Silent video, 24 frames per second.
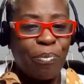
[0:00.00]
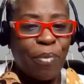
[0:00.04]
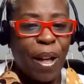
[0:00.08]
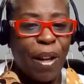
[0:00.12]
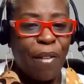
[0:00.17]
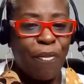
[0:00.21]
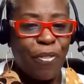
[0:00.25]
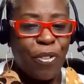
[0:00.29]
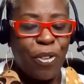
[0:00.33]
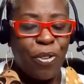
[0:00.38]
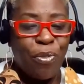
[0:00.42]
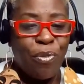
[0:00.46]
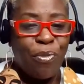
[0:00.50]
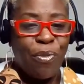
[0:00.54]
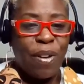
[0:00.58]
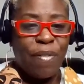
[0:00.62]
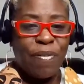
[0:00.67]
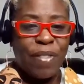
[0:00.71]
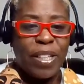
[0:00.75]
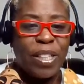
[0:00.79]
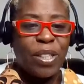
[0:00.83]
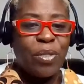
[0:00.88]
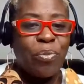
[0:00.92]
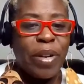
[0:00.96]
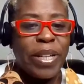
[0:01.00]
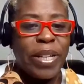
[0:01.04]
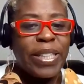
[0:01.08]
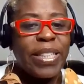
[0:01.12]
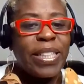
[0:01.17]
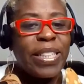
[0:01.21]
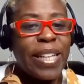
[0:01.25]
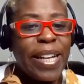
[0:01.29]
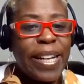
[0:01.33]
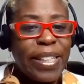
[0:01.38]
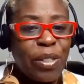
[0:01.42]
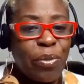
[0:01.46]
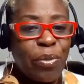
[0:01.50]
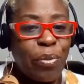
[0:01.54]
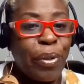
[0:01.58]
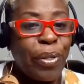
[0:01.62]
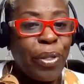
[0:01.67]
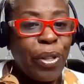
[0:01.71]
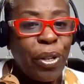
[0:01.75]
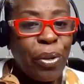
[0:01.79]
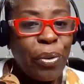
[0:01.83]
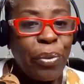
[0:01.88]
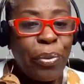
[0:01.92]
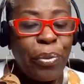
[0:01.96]
if this resonates
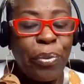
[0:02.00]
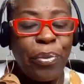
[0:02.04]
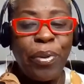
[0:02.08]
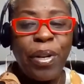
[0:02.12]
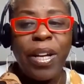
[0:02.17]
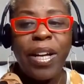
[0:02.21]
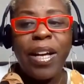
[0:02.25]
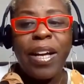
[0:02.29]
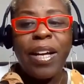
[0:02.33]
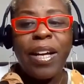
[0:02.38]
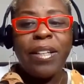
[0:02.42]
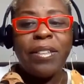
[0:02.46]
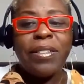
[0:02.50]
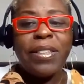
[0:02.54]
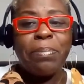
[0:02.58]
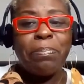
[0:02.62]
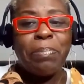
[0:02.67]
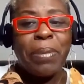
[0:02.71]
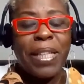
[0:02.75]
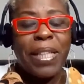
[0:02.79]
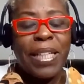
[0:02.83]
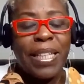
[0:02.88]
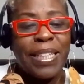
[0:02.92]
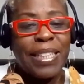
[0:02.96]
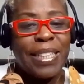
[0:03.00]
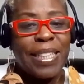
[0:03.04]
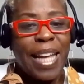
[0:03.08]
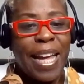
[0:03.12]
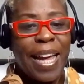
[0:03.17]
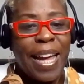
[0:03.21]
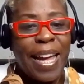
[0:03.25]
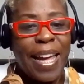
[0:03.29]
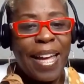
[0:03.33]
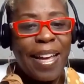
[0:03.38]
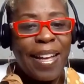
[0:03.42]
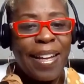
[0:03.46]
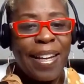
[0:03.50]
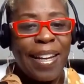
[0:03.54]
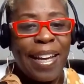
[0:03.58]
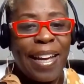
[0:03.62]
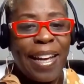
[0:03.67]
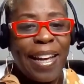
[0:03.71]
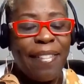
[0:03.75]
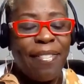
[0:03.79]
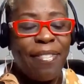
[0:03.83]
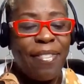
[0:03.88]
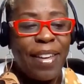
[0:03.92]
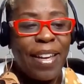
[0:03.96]
with you, please say it,
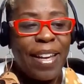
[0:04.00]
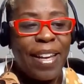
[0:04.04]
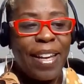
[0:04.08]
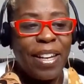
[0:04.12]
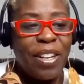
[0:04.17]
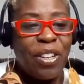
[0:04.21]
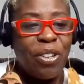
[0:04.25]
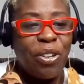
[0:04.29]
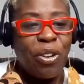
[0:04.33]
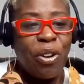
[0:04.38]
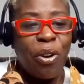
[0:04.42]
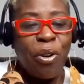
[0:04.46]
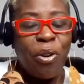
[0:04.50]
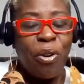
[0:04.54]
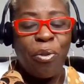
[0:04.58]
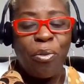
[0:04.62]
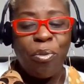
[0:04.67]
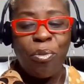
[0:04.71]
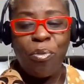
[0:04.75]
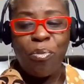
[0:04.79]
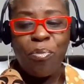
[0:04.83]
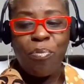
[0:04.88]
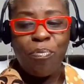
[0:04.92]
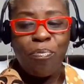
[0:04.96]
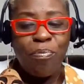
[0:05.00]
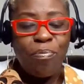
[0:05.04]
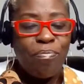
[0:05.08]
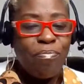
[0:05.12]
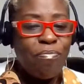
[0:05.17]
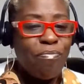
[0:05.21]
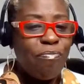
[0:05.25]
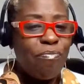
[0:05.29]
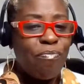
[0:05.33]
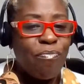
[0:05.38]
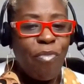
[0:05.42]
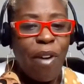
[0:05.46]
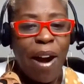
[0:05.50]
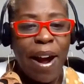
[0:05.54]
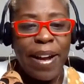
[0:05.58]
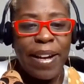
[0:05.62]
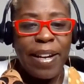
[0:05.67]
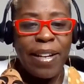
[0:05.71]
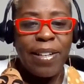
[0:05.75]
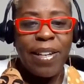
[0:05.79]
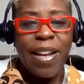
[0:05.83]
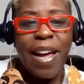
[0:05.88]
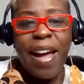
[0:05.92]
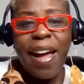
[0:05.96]
and then
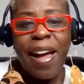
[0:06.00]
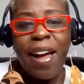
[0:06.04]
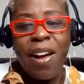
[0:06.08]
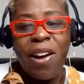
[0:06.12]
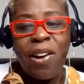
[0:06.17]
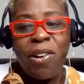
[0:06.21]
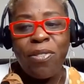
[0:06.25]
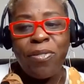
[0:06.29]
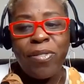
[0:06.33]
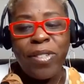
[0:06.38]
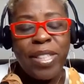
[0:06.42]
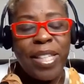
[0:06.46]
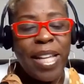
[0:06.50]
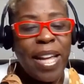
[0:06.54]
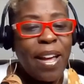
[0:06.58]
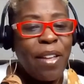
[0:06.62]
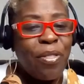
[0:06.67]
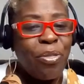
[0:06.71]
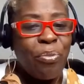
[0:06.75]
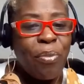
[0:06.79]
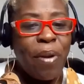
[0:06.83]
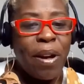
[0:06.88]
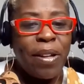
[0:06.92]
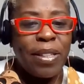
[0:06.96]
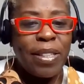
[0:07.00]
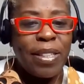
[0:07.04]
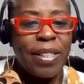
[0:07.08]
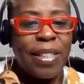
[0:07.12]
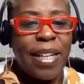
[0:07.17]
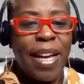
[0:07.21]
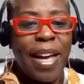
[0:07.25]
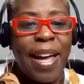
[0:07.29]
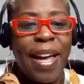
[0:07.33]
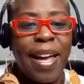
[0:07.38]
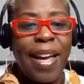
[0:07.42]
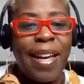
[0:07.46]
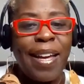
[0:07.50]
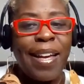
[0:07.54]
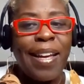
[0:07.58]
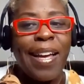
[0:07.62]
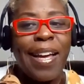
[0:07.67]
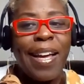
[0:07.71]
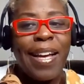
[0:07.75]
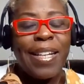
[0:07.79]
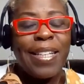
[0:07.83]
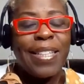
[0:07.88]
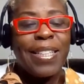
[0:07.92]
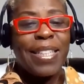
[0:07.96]
write it down, say it throughout the day,
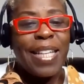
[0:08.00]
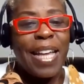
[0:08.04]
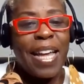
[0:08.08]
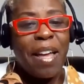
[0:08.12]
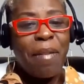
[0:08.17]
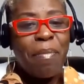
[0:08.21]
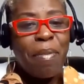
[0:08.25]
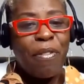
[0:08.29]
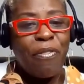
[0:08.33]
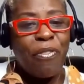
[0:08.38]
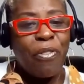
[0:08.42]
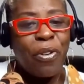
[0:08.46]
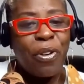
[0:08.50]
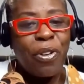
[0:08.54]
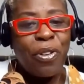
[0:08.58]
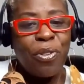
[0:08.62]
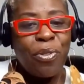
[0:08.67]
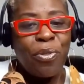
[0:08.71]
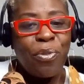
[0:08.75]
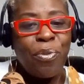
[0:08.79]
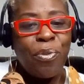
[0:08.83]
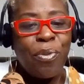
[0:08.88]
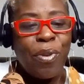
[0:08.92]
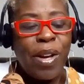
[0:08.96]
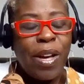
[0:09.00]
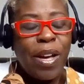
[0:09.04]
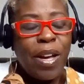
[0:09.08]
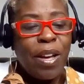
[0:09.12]
say it before you